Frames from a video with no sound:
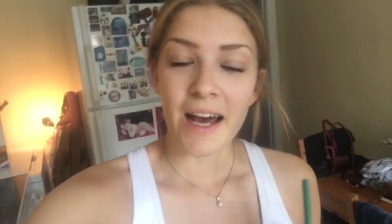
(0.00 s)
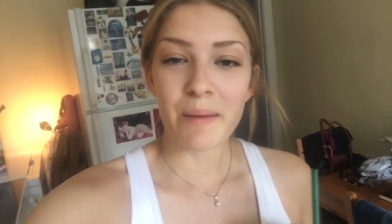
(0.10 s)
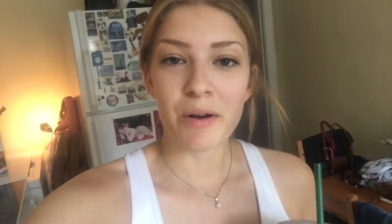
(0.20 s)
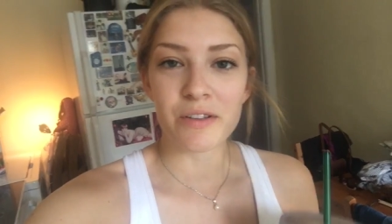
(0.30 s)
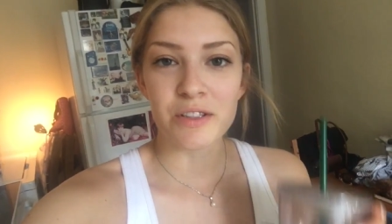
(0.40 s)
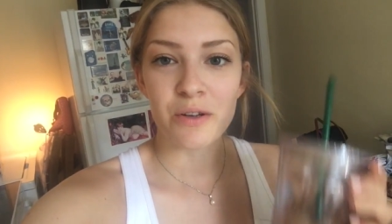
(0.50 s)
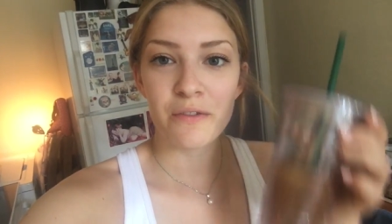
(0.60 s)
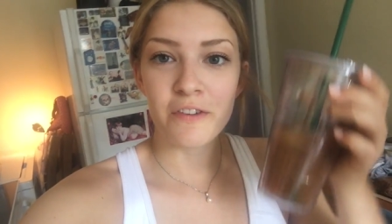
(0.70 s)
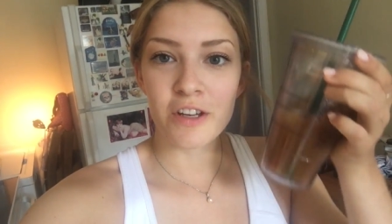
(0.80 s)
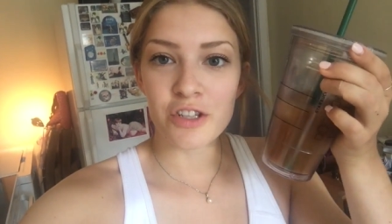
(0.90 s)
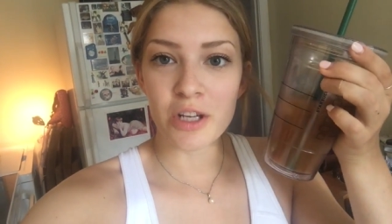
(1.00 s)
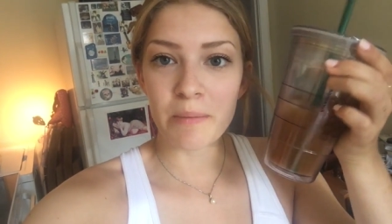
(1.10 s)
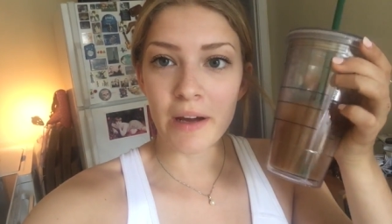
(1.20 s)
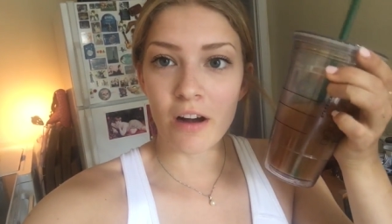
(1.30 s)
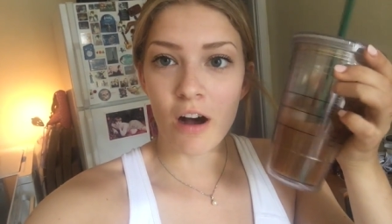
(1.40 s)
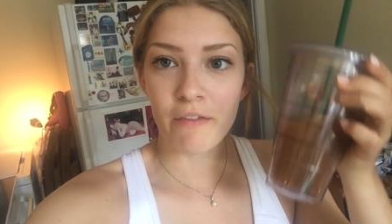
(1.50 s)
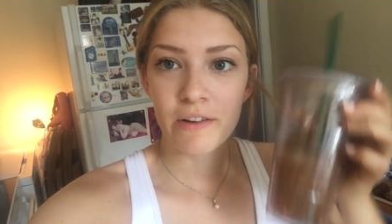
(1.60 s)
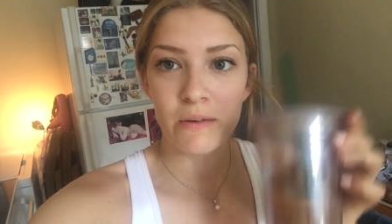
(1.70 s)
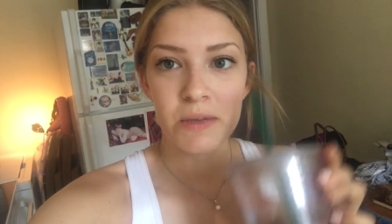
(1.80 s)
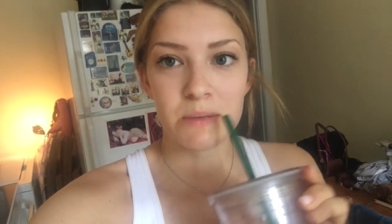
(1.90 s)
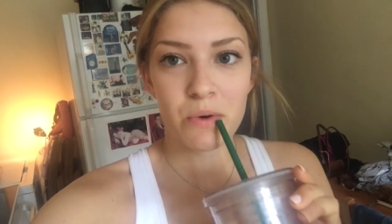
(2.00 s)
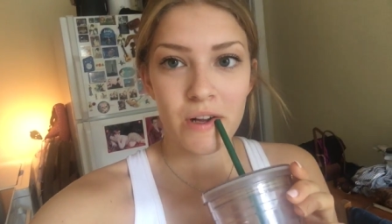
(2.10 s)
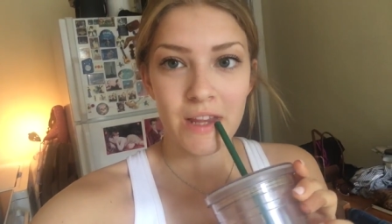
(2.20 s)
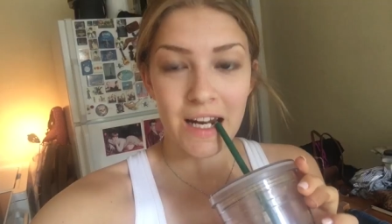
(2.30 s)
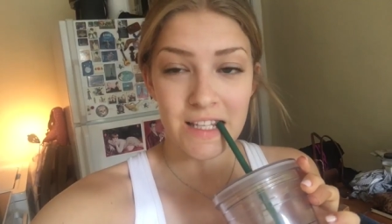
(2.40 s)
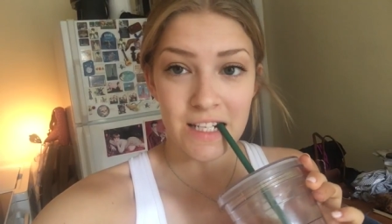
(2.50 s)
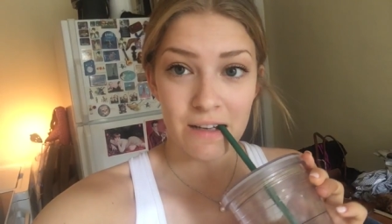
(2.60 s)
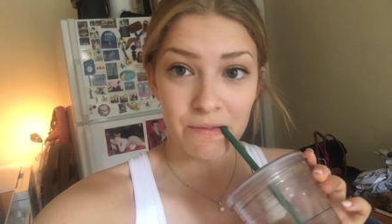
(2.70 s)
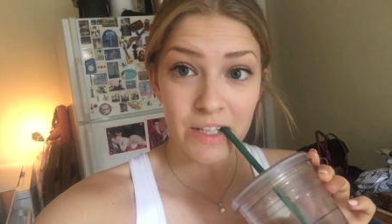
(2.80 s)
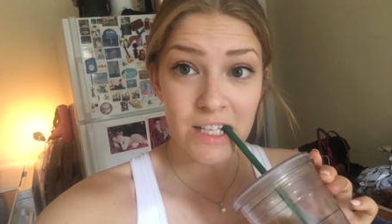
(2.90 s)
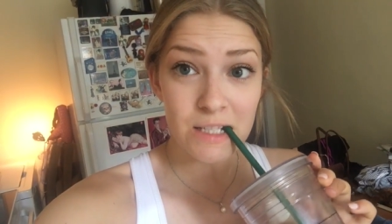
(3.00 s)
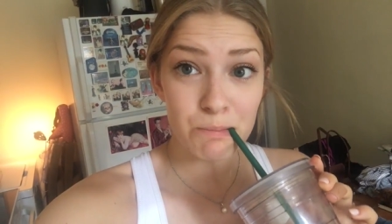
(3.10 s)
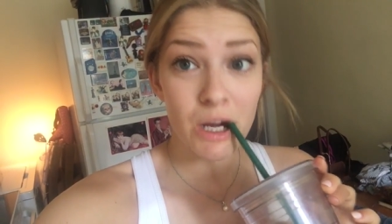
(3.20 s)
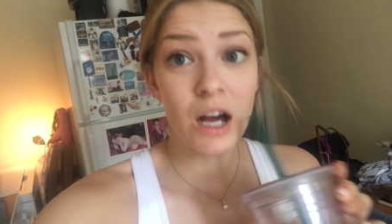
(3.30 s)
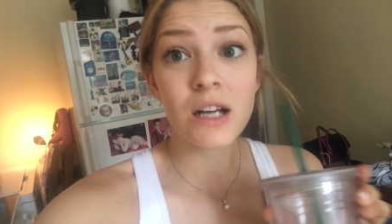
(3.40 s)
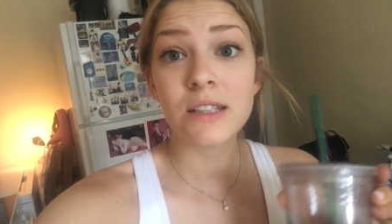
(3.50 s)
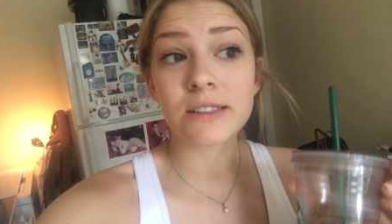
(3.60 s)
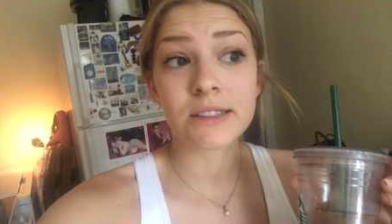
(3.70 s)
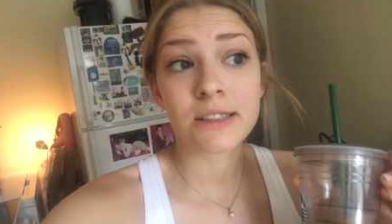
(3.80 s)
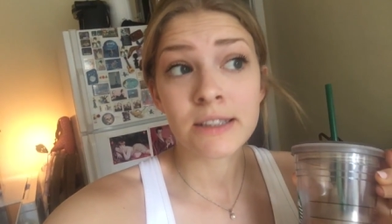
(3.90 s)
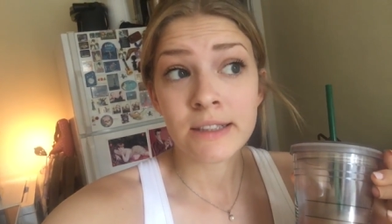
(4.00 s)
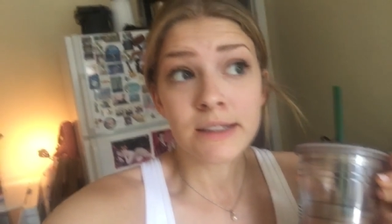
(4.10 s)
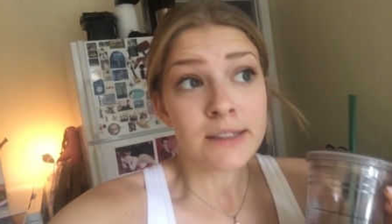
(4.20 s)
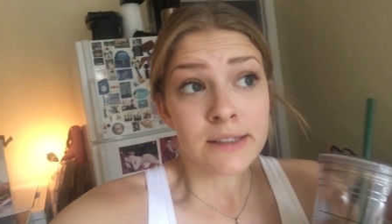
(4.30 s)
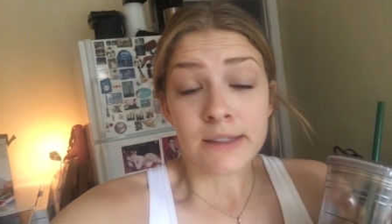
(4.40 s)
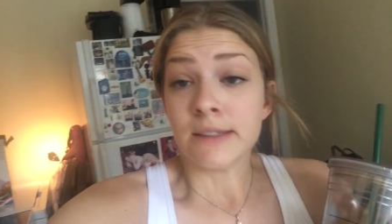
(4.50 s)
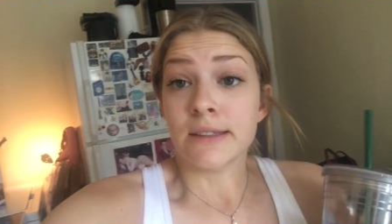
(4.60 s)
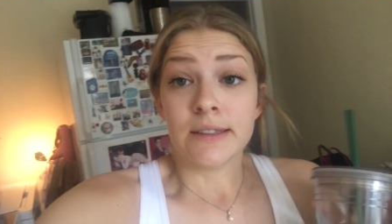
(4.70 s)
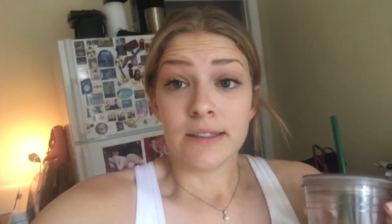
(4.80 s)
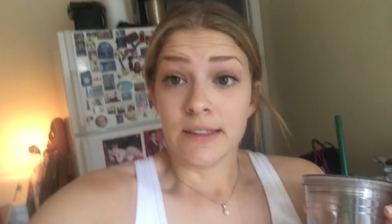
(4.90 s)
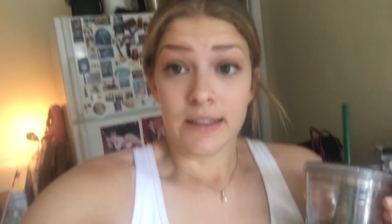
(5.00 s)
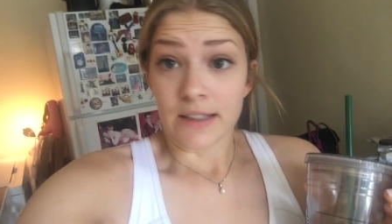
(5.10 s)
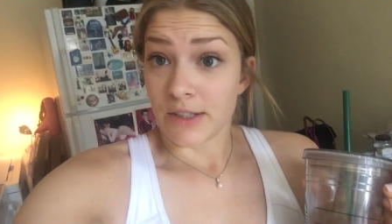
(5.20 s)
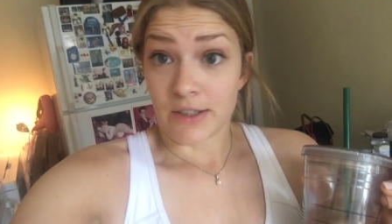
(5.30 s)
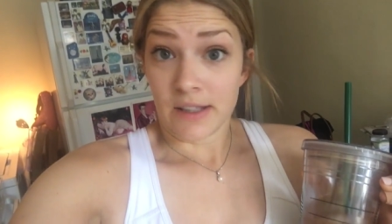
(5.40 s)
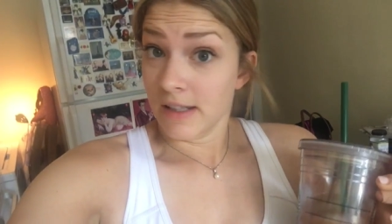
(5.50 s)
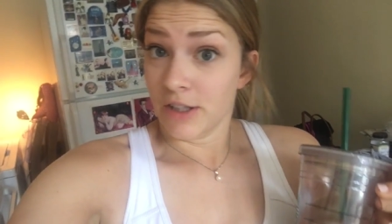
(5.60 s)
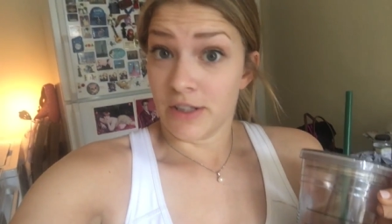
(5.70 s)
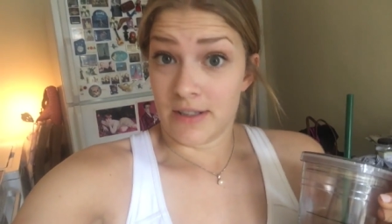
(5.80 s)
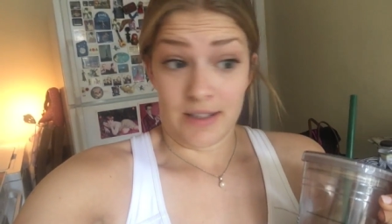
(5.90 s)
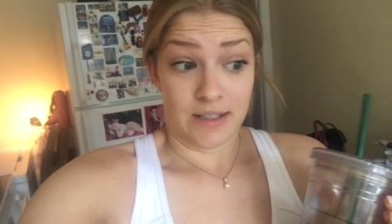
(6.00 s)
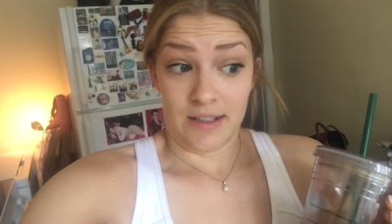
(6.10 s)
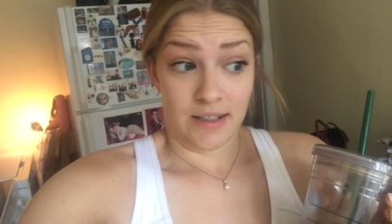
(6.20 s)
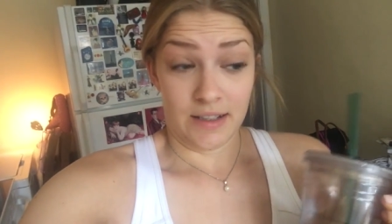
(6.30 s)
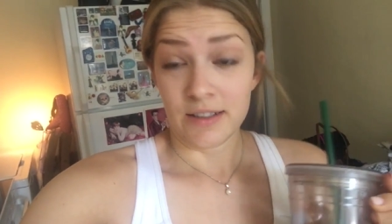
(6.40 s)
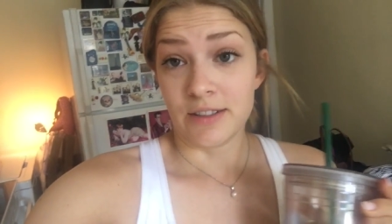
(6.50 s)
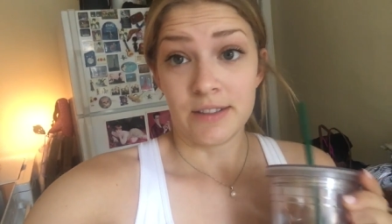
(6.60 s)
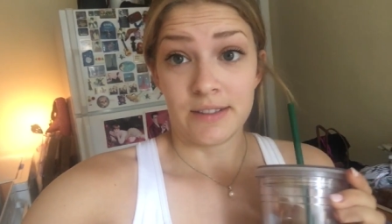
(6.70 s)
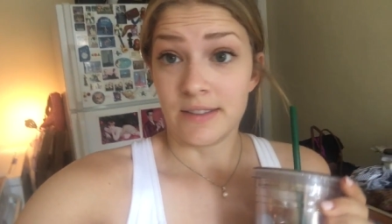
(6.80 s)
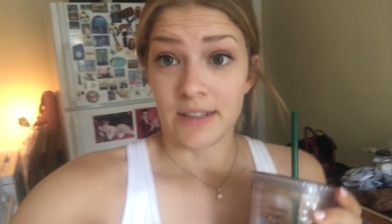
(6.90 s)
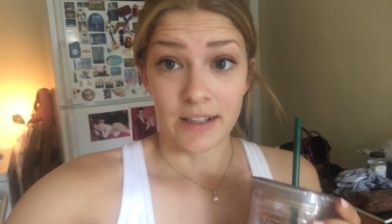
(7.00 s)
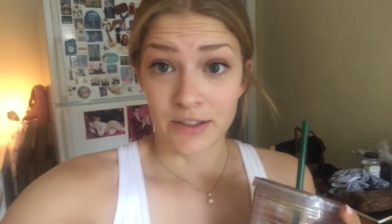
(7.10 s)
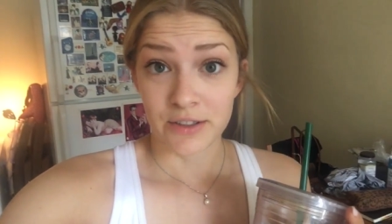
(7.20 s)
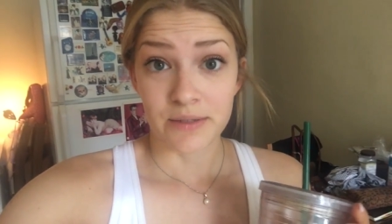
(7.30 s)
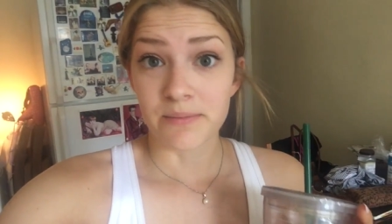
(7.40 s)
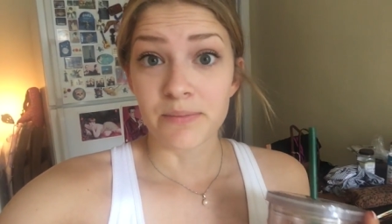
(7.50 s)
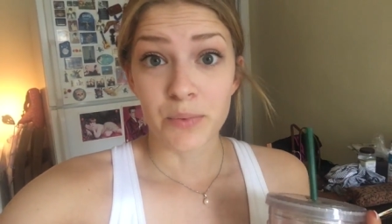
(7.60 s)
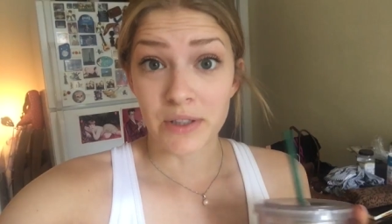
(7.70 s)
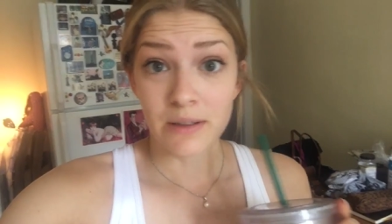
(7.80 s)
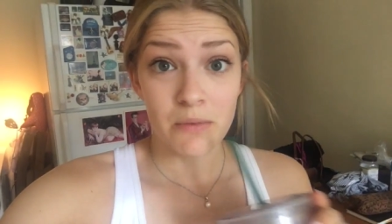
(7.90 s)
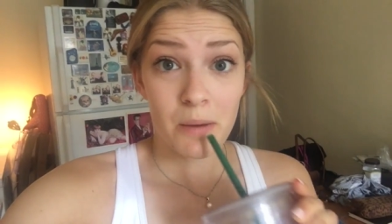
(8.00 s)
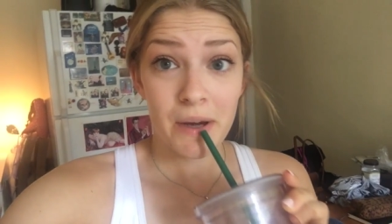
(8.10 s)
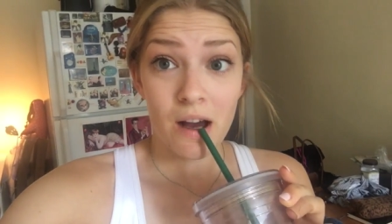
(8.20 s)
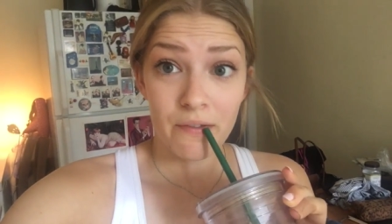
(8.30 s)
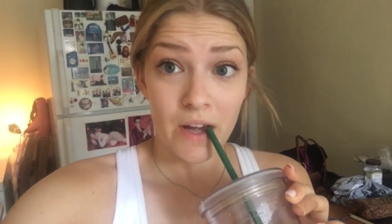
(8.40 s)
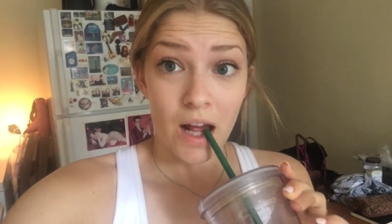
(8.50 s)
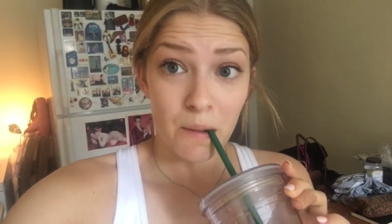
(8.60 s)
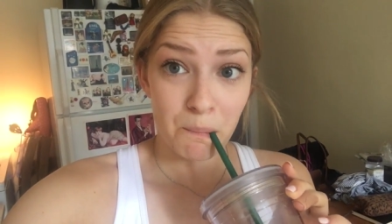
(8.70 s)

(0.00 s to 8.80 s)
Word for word: And I'm also finishing my coffee from this morning that I did not finish because it's just delicious and I just, I just really want my coffee.